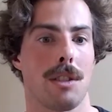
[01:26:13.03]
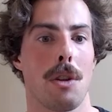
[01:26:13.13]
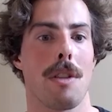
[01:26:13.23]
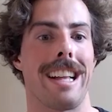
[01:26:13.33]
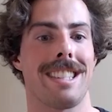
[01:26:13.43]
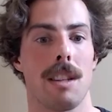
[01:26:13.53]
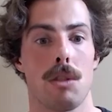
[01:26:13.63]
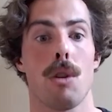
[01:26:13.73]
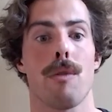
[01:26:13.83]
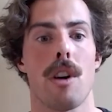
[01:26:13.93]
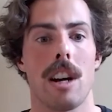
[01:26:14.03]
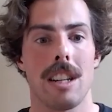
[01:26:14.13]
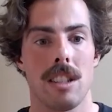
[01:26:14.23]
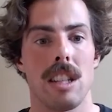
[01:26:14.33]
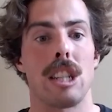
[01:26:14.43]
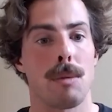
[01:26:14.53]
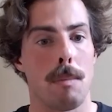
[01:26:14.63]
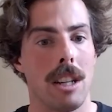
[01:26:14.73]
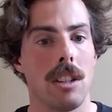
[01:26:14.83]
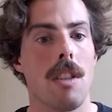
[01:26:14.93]
So that's so far it's it's
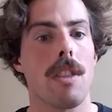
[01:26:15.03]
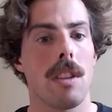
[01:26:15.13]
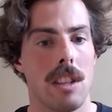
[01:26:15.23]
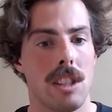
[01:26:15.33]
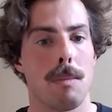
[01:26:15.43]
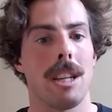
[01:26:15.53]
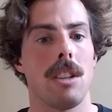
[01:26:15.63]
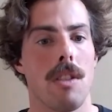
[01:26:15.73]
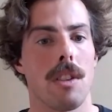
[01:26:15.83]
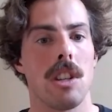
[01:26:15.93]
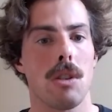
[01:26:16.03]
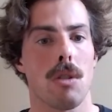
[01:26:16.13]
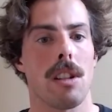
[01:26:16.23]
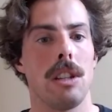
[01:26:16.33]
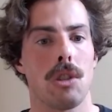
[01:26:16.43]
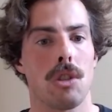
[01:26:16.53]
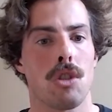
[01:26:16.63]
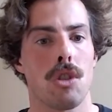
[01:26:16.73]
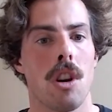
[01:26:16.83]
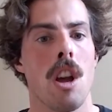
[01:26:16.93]
made in the it's made in the degrowth
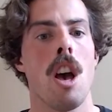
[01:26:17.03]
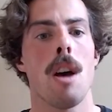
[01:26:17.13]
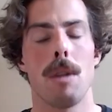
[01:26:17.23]
literature,